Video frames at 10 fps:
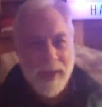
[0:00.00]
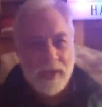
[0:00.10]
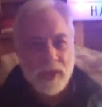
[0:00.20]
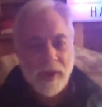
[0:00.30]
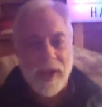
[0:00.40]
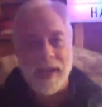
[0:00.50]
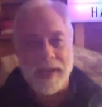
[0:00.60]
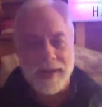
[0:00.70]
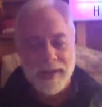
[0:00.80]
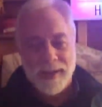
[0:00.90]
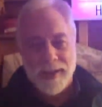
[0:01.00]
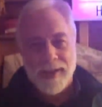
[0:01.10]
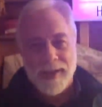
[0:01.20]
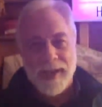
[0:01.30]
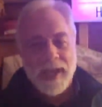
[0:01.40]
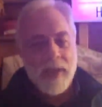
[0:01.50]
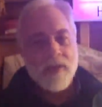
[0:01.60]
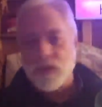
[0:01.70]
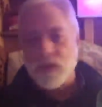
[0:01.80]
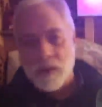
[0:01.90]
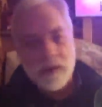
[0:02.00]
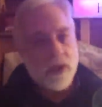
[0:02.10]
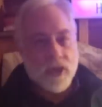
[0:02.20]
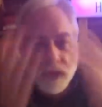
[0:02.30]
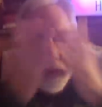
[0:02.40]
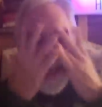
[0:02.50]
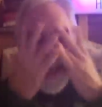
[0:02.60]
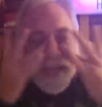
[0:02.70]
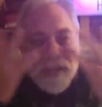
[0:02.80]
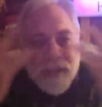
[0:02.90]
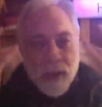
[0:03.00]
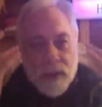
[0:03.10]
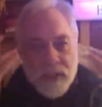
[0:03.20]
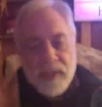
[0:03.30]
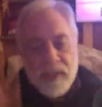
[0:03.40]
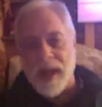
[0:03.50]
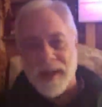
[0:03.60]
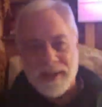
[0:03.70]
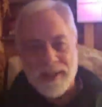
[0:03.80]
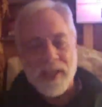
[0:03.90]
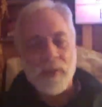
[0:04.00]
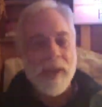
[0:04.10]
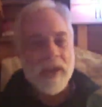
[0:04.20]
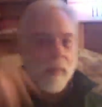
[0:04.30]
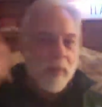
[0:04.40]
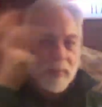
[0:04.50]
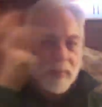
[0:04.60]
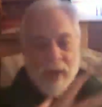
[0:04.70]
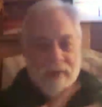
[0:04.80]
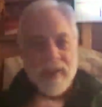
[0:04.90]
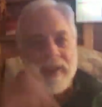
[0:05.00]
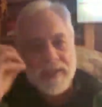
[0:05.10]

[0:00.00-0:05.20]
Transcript: it drain. If you don't drain those ducts, then you end up with puffy,